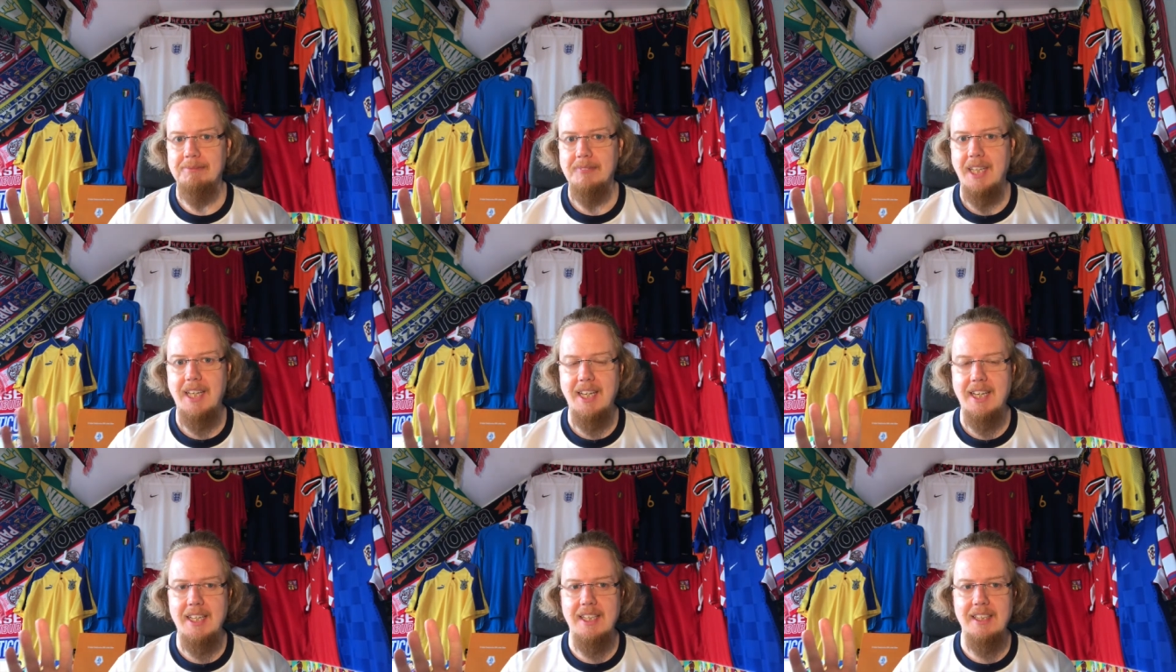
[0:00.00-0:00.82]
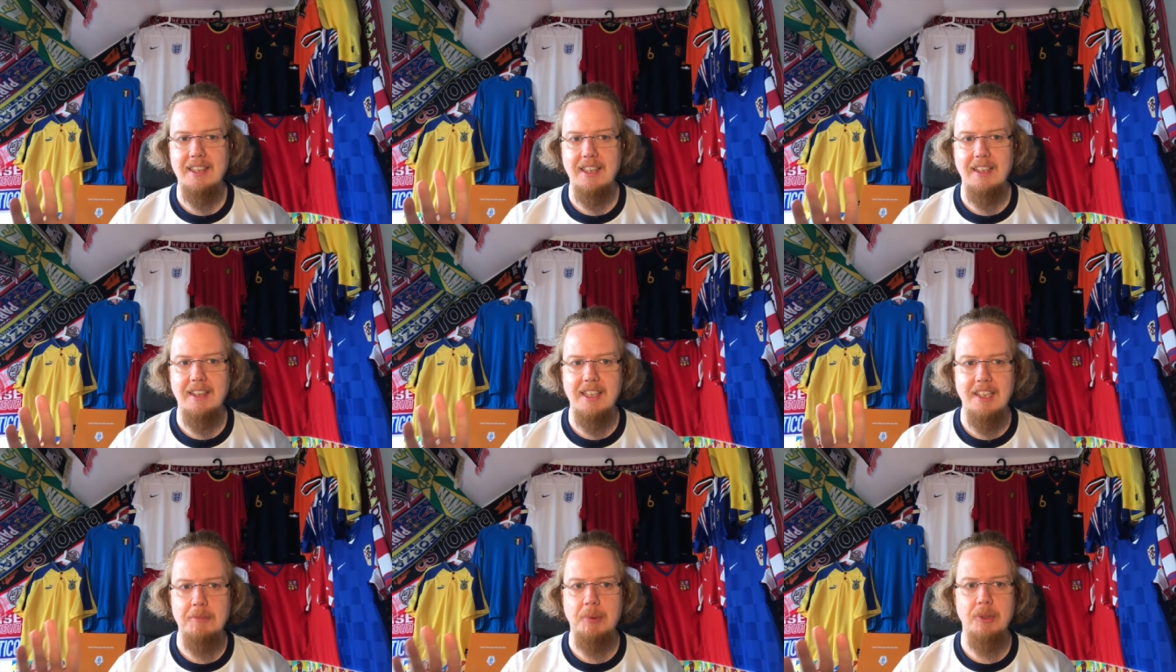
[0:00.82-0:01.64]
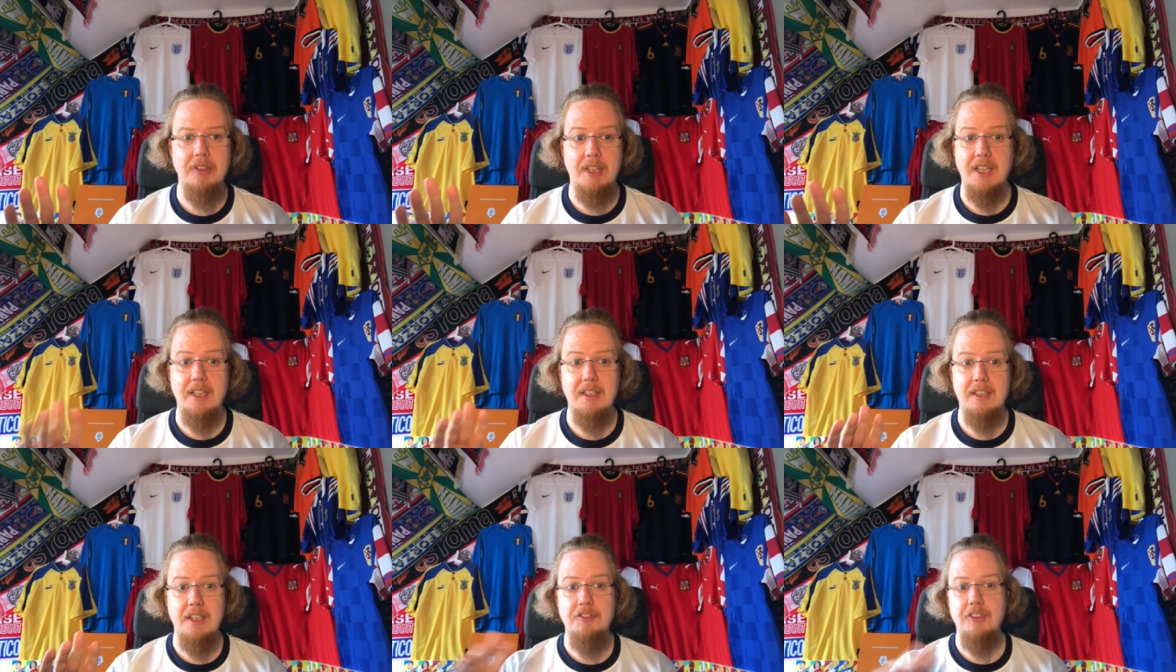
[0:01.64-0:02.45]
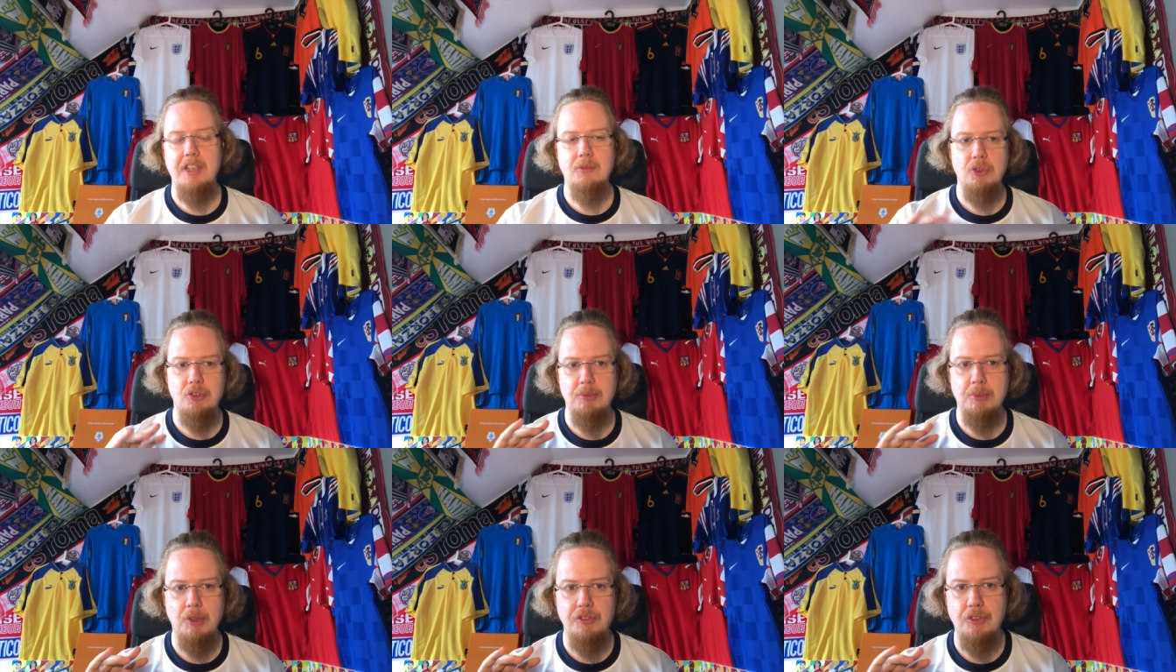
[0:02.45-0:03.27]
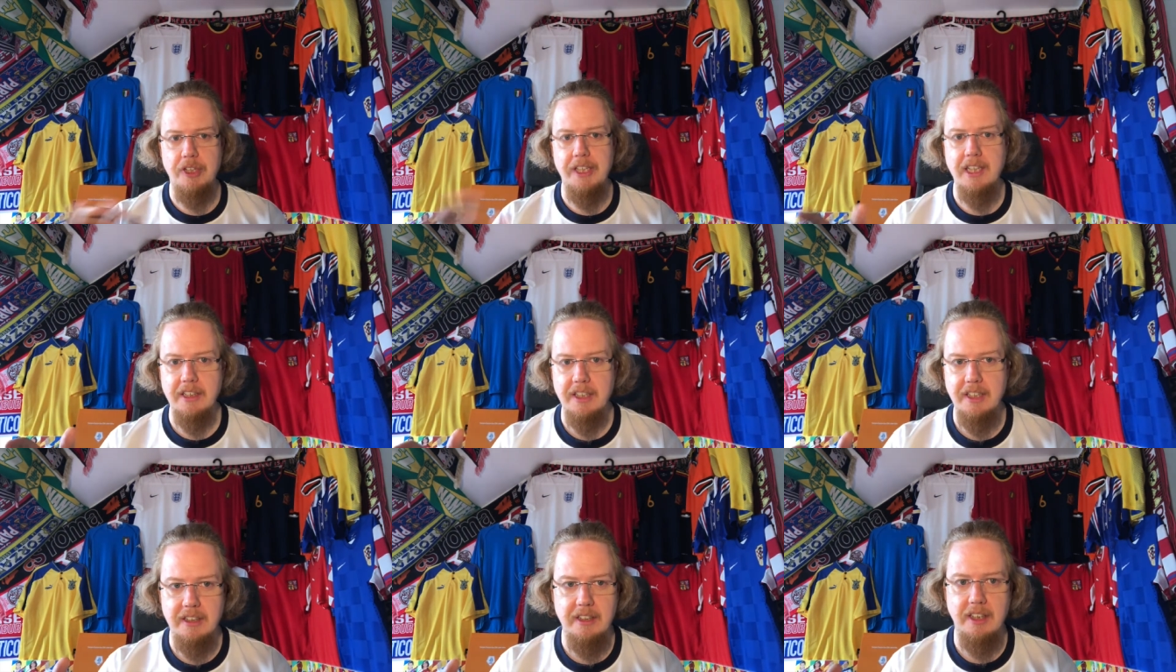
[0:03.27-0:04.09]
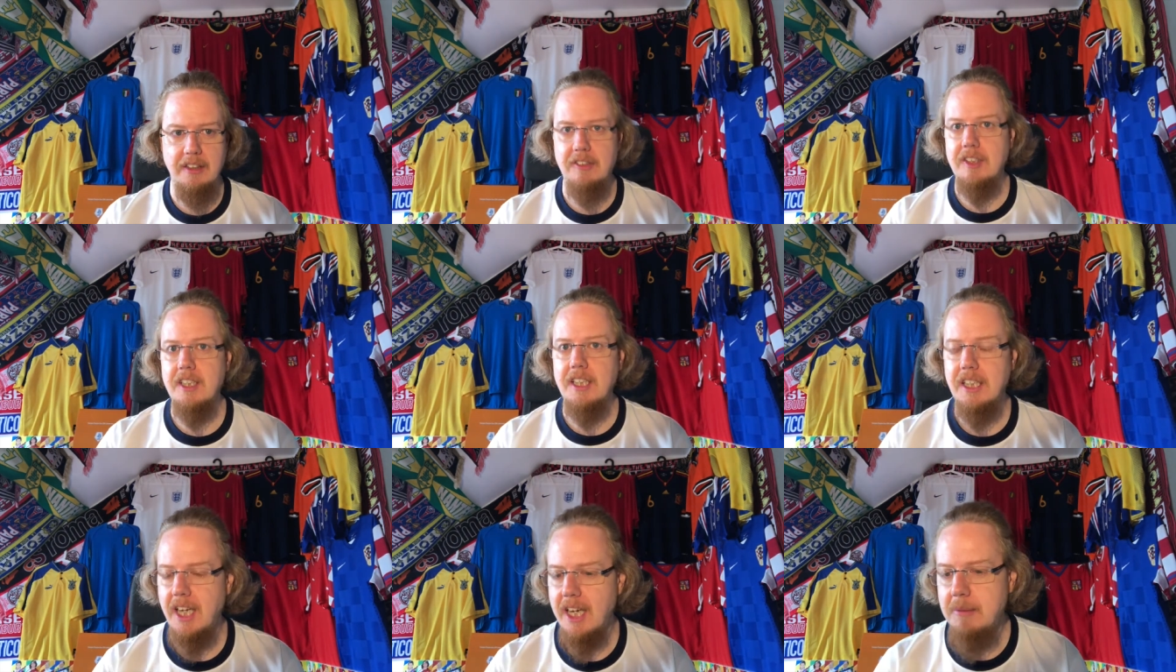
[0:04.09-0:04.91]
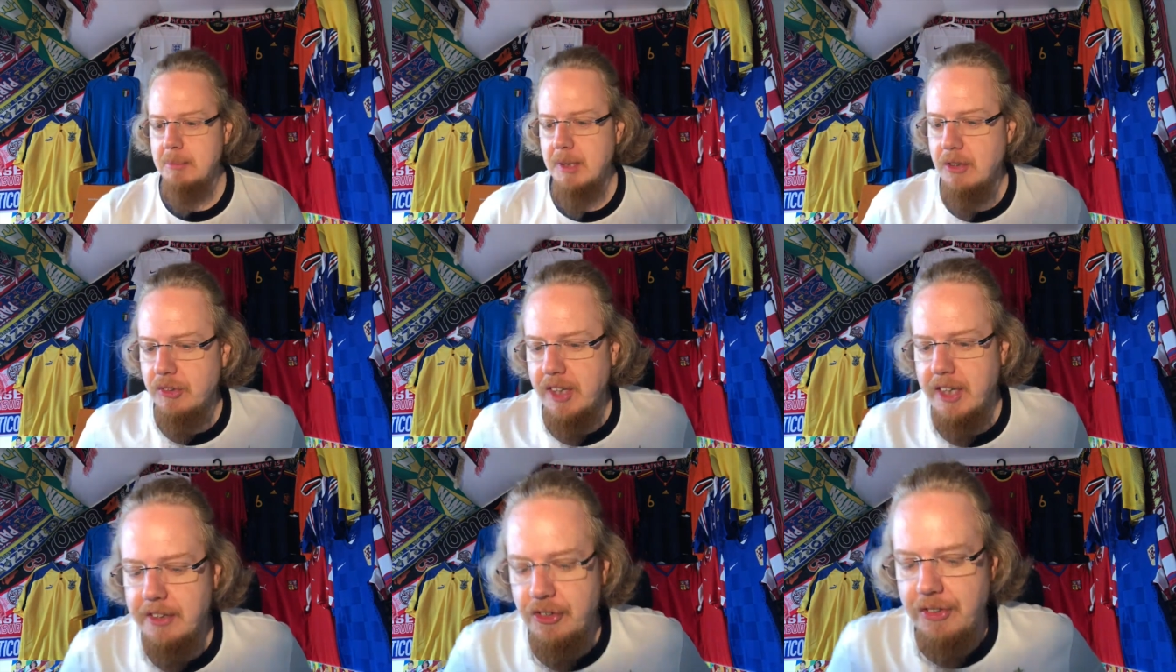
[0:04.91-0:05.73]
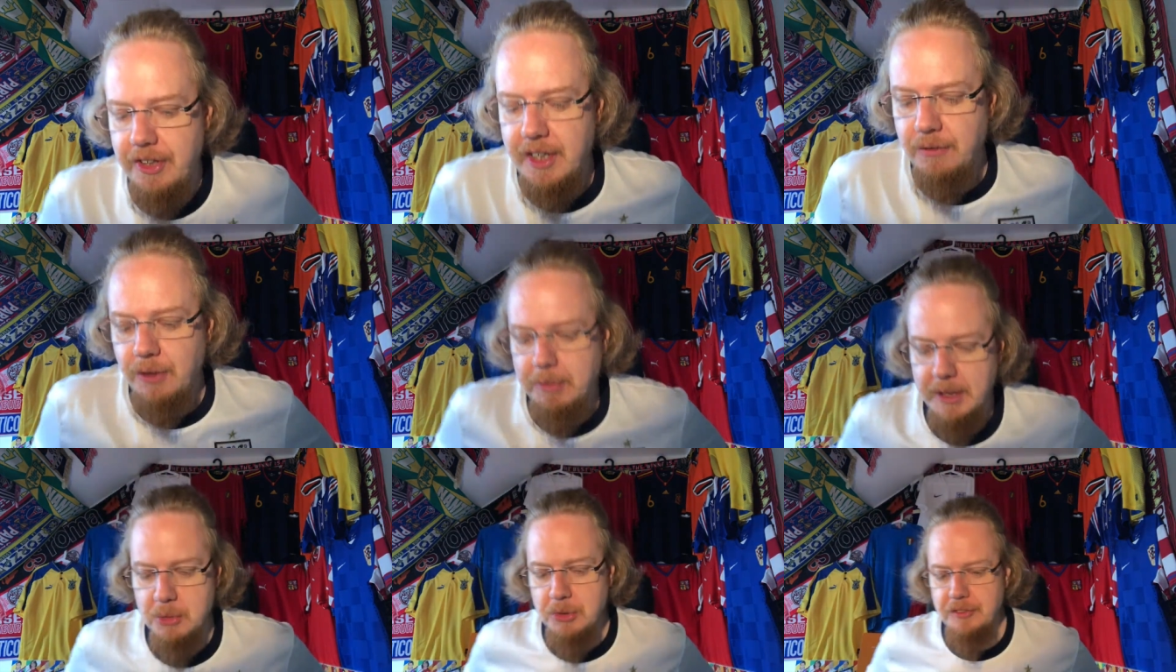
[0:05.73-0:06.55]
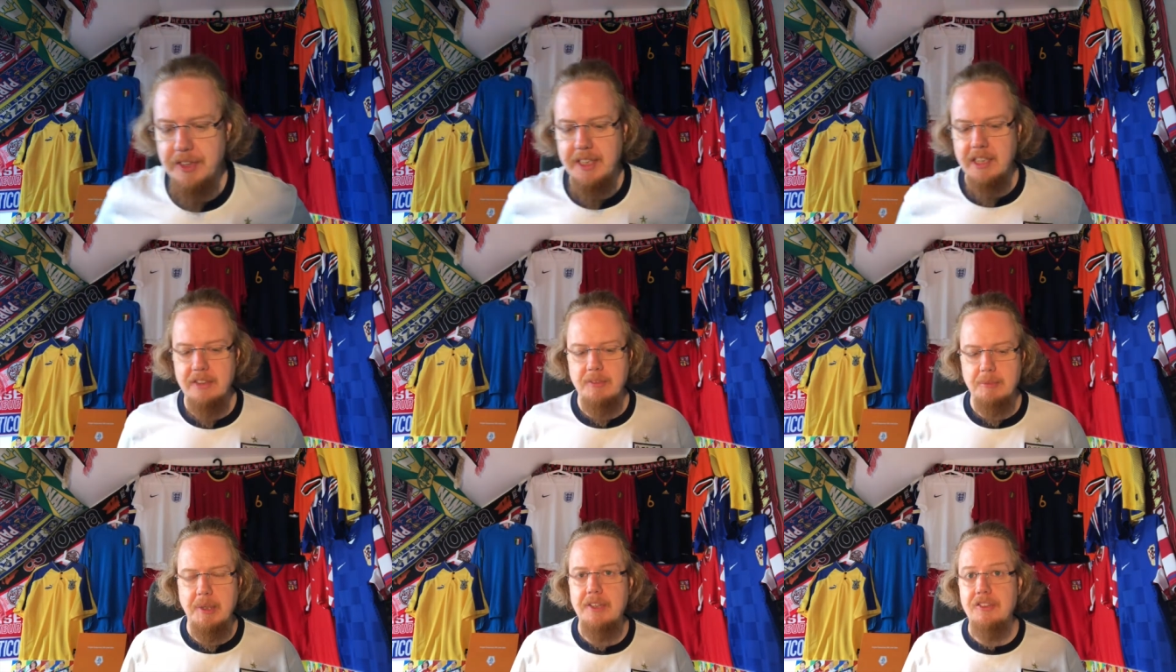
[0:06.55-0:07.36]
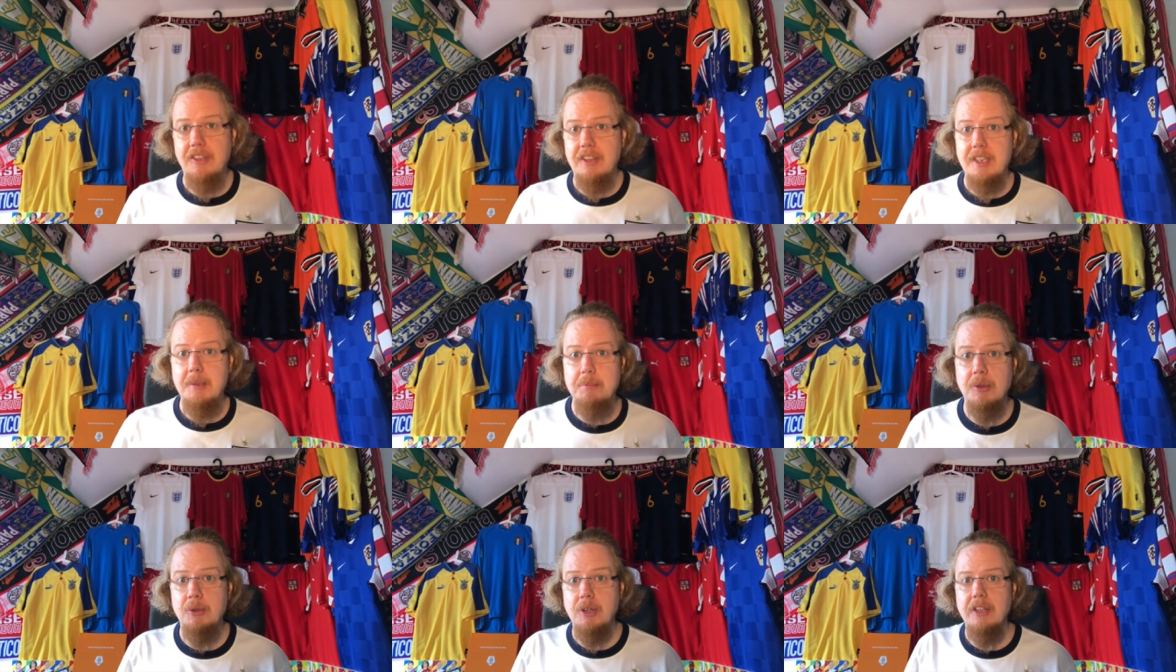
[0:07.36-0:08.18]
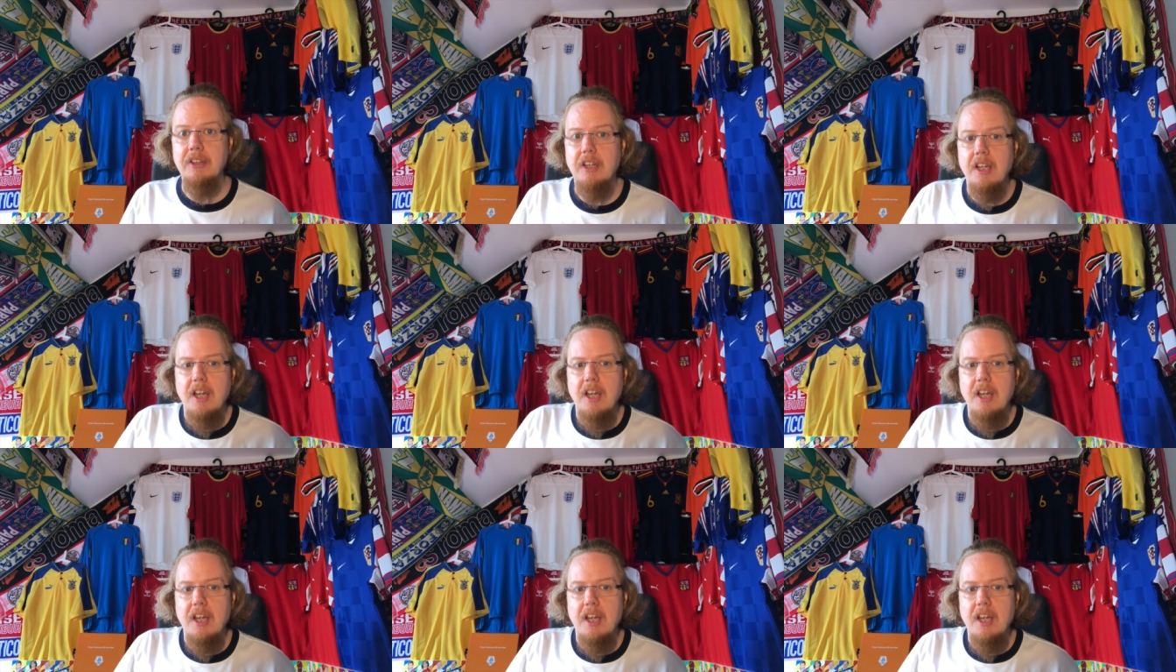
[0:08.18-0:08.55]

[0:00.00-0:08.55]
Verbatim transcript: And at that point, I definitely was more for England in that game because I actually think it will be good if England makes a deeper run.